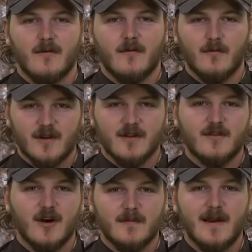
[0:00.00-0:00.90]
What we're going to
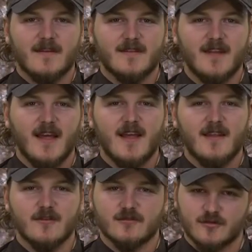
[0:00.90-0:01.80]
talk about today,
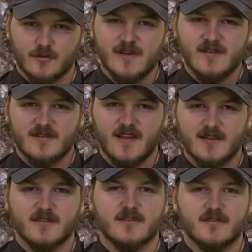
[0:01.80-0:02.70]
there's 3
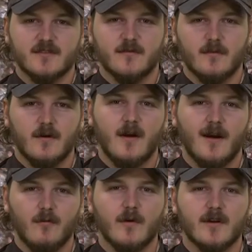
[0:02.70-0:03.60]
sections
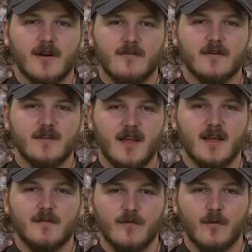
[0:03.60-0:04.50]
I want to cover
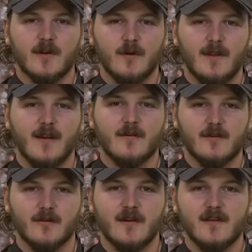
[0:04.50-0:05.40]
today before we go down to the
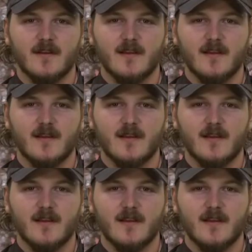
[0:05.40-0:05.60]
creek.